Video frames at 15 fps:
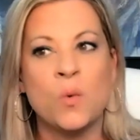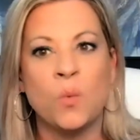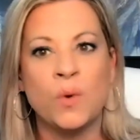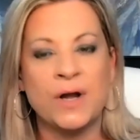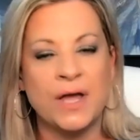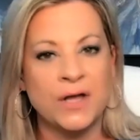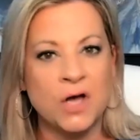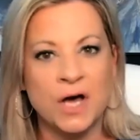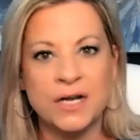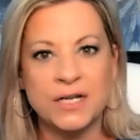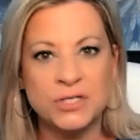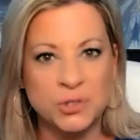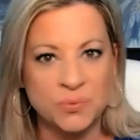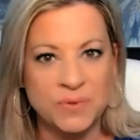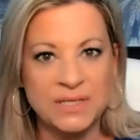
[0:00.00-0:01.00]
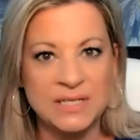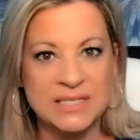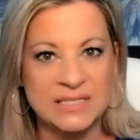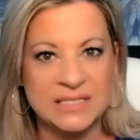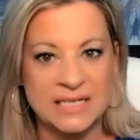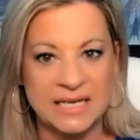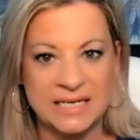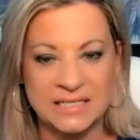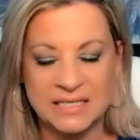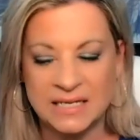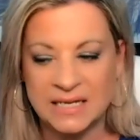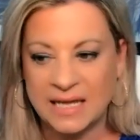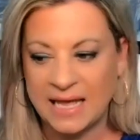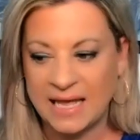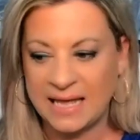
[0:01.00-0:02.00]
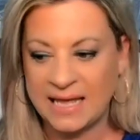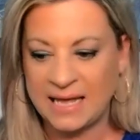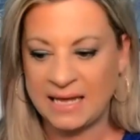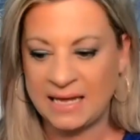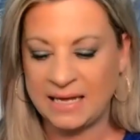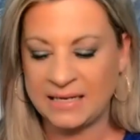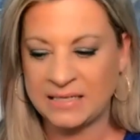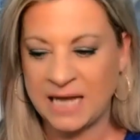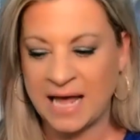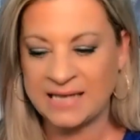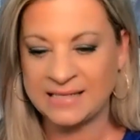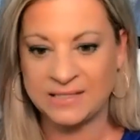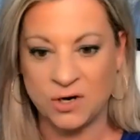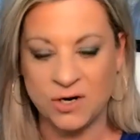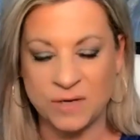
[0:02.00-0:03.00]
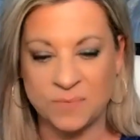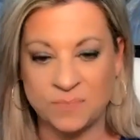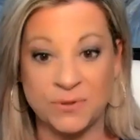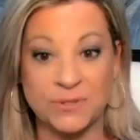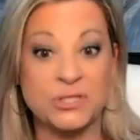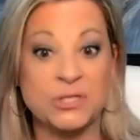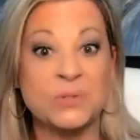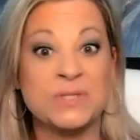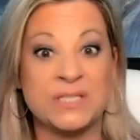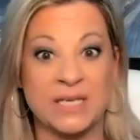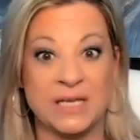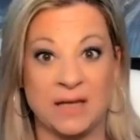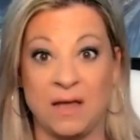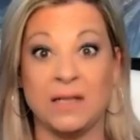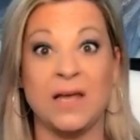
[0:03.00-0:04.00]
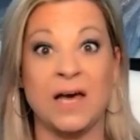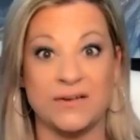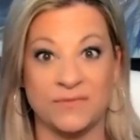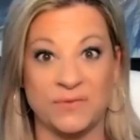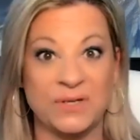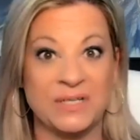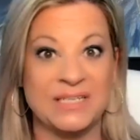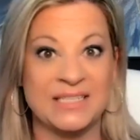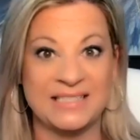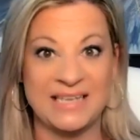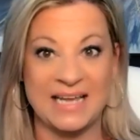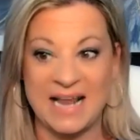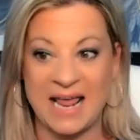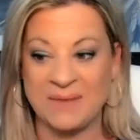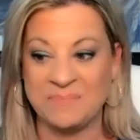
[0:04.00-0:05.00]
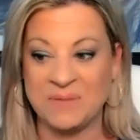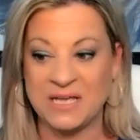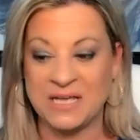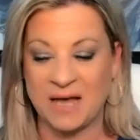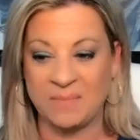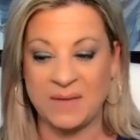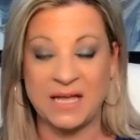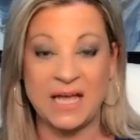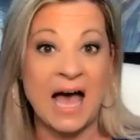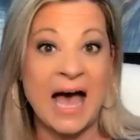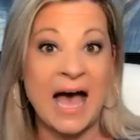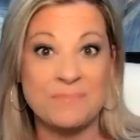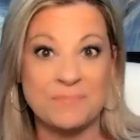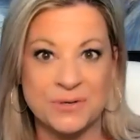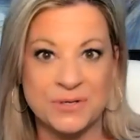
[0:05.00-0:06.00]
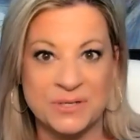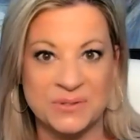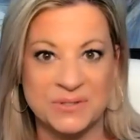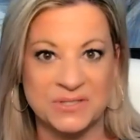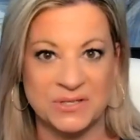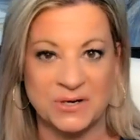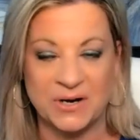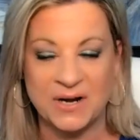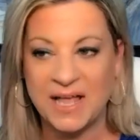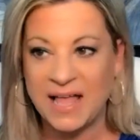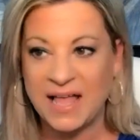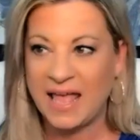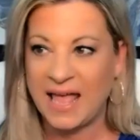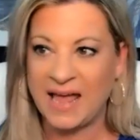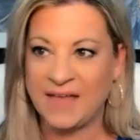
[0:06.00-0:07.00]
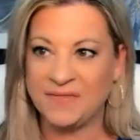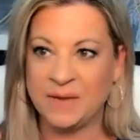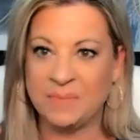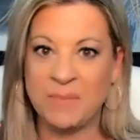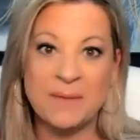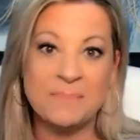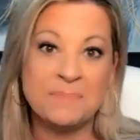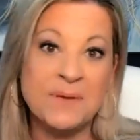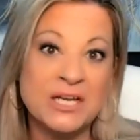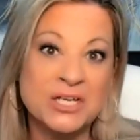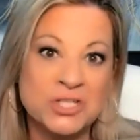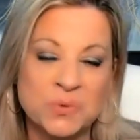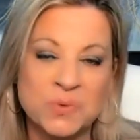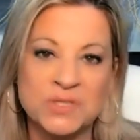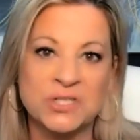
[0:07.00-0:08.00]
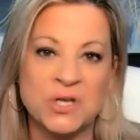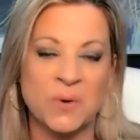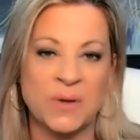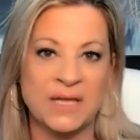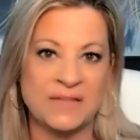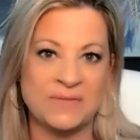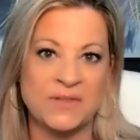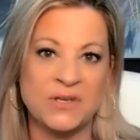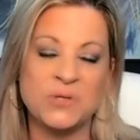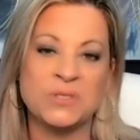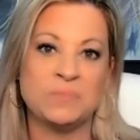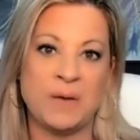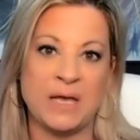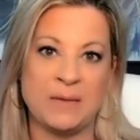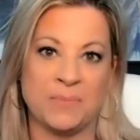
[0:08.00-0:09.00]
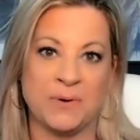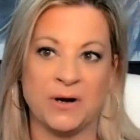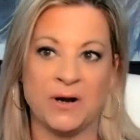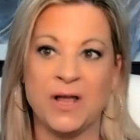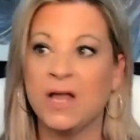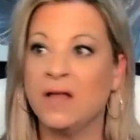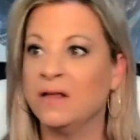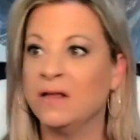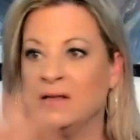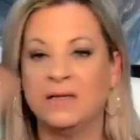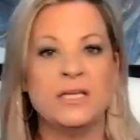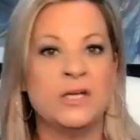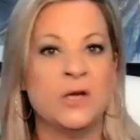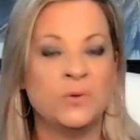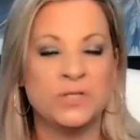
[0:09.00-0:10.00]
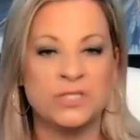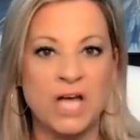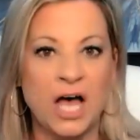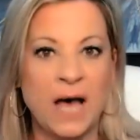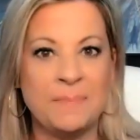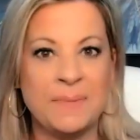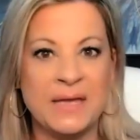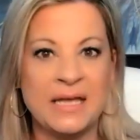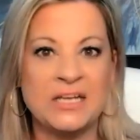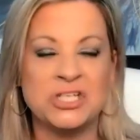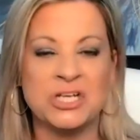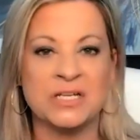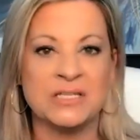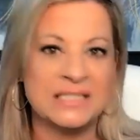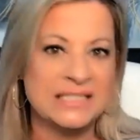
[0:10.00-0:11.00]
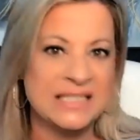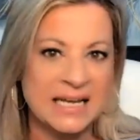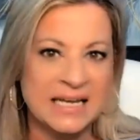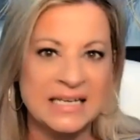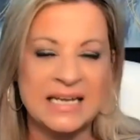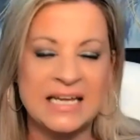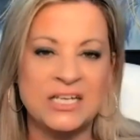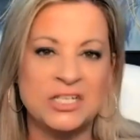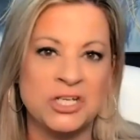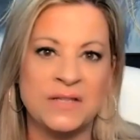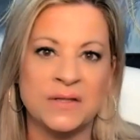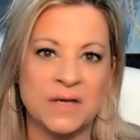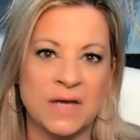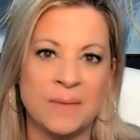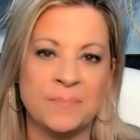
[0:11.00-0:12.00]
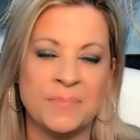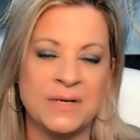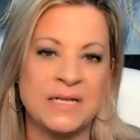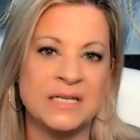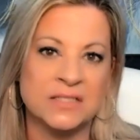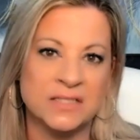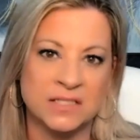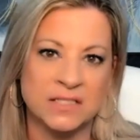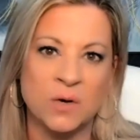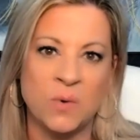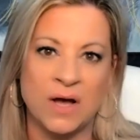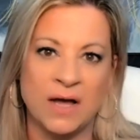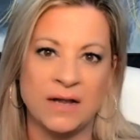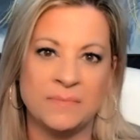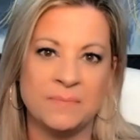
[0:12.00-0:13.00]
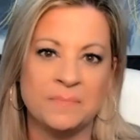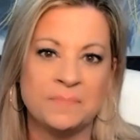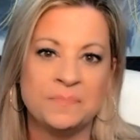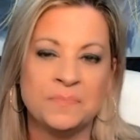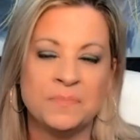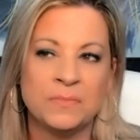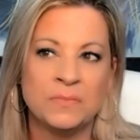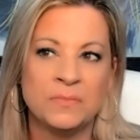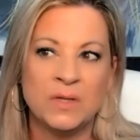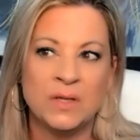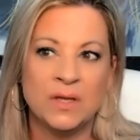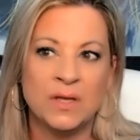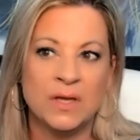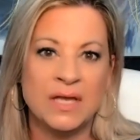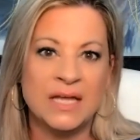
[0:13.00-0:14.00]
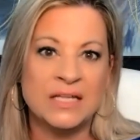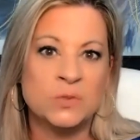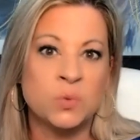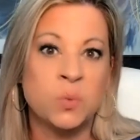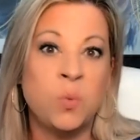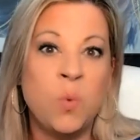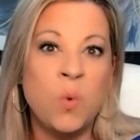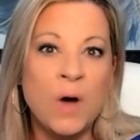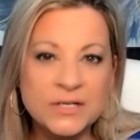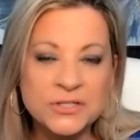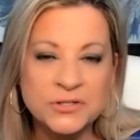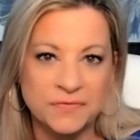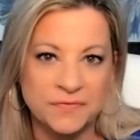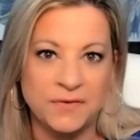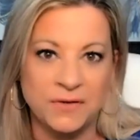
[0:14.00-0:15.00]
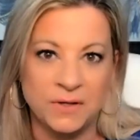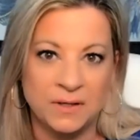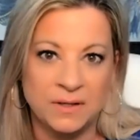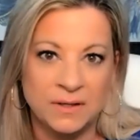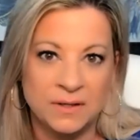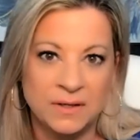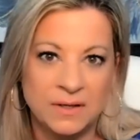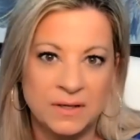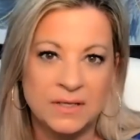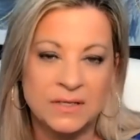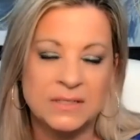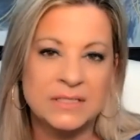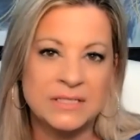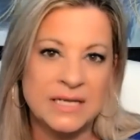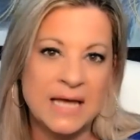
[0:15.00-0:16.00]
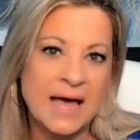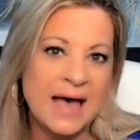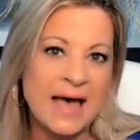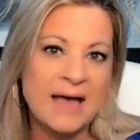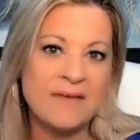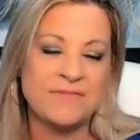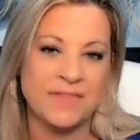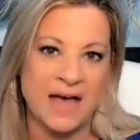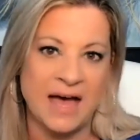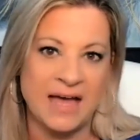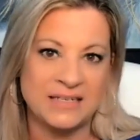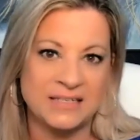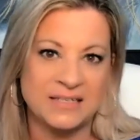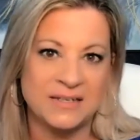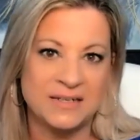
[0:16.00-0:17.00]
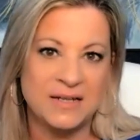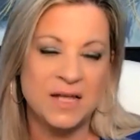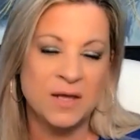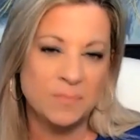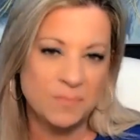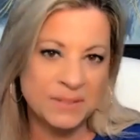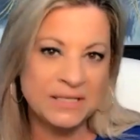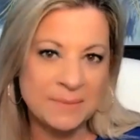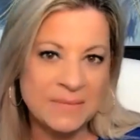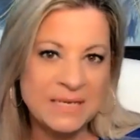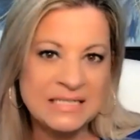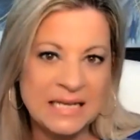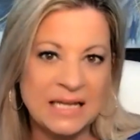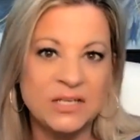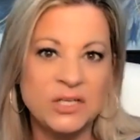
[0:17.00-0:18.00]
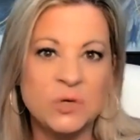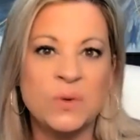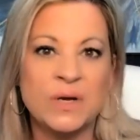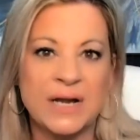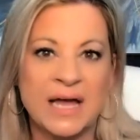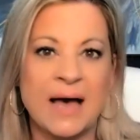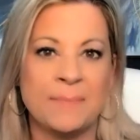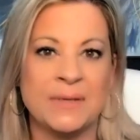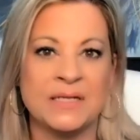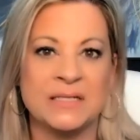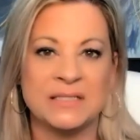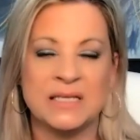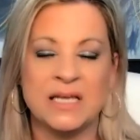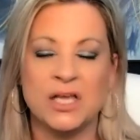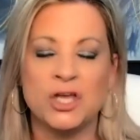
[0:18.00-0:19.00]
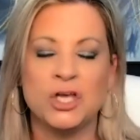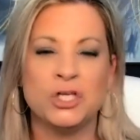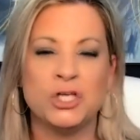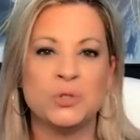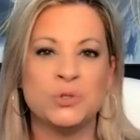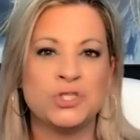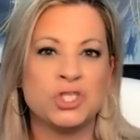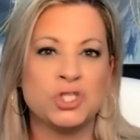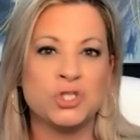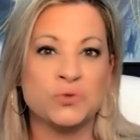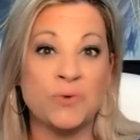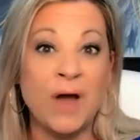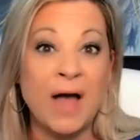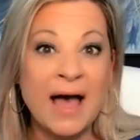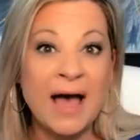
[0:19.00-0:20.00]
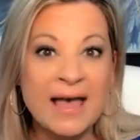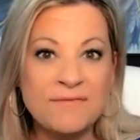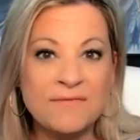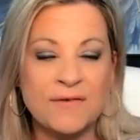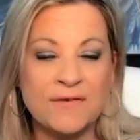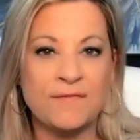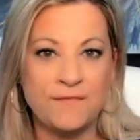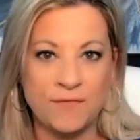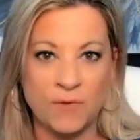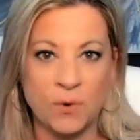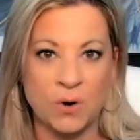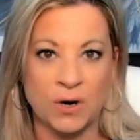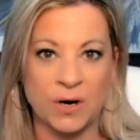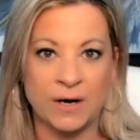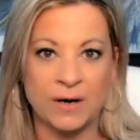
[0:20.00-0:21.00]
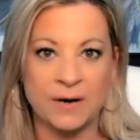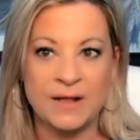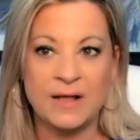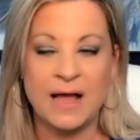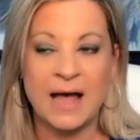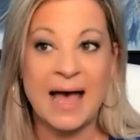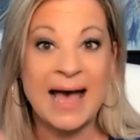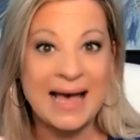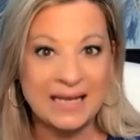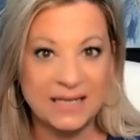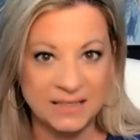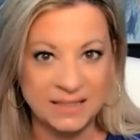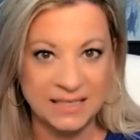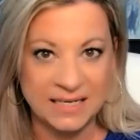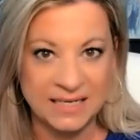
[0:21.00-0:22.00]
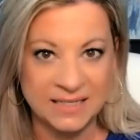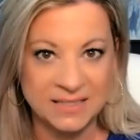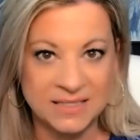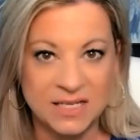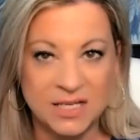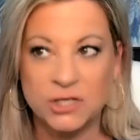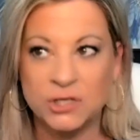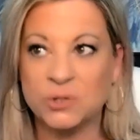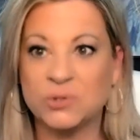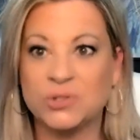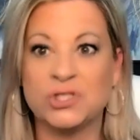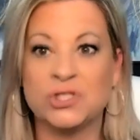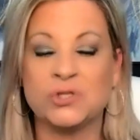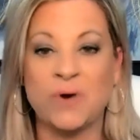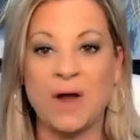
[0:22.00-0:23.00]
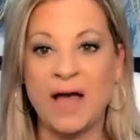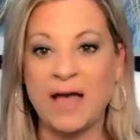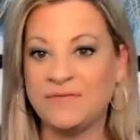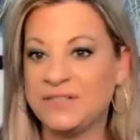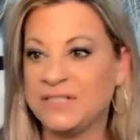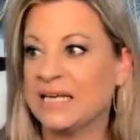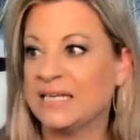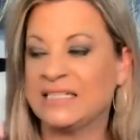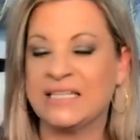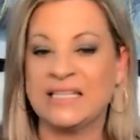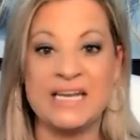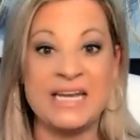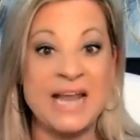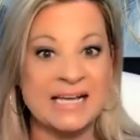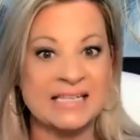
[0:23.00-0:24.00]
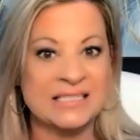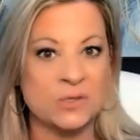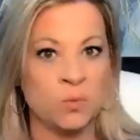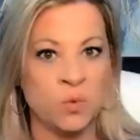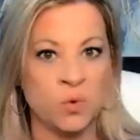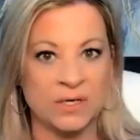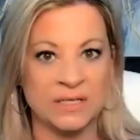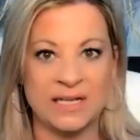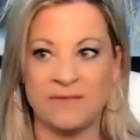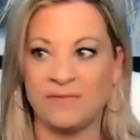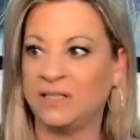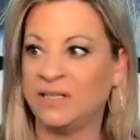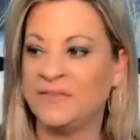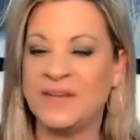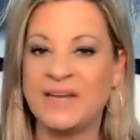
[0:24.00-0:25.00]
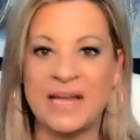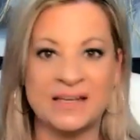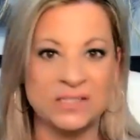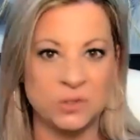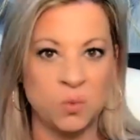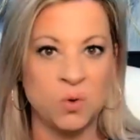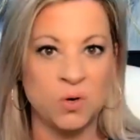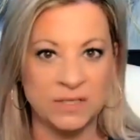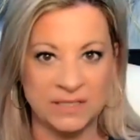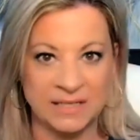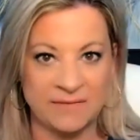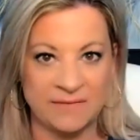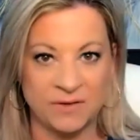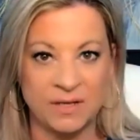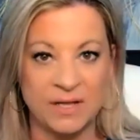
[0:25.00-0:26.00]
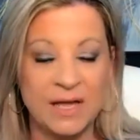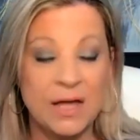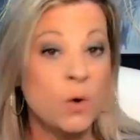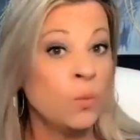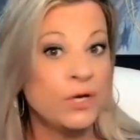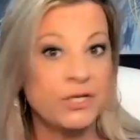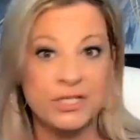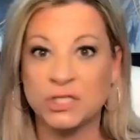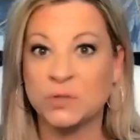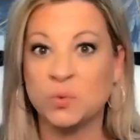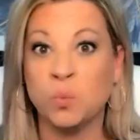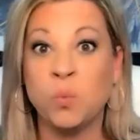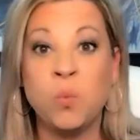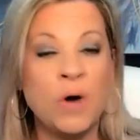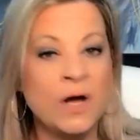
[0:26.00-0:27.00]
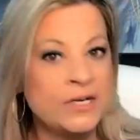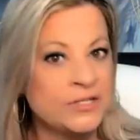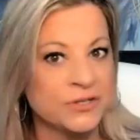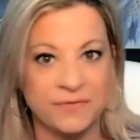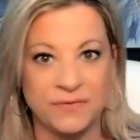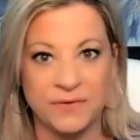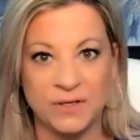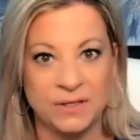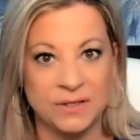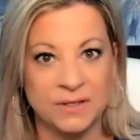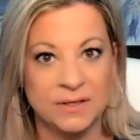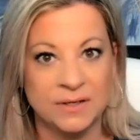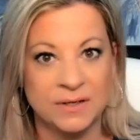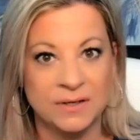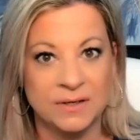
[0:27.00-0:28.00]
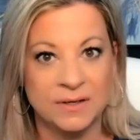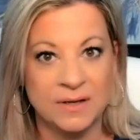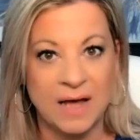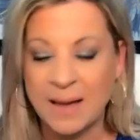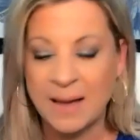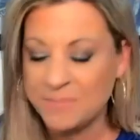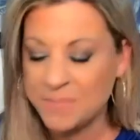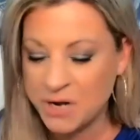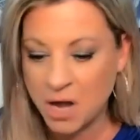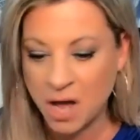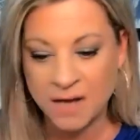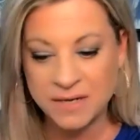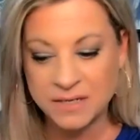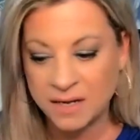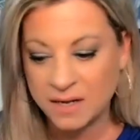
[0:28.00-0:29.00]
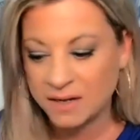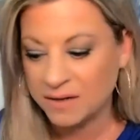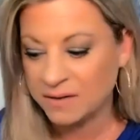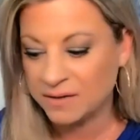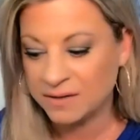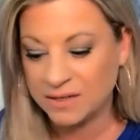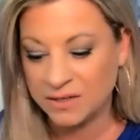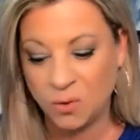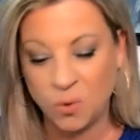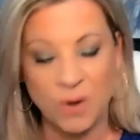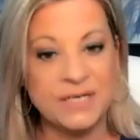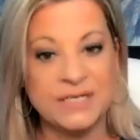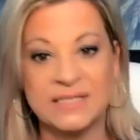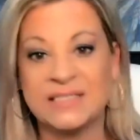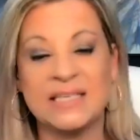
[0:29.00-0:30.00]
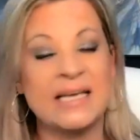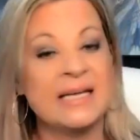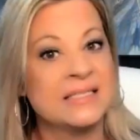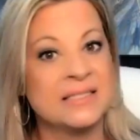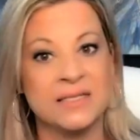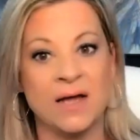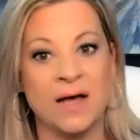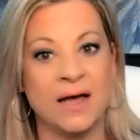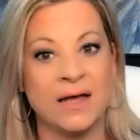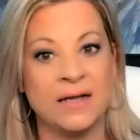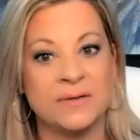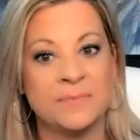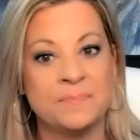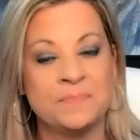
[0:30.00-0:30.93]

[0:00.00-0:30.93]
When I got into real estate and I started producing a lot of real estate and becoming a high producer, and then my picture was going in the newspaper, you know, top agent, second agent in the company, and so on. It's wonderful to have that. But let me tell you what happens. You strive for accolades. You strive to get to the next award level and the next award level, which is wonderful. I'm not going to say it's not.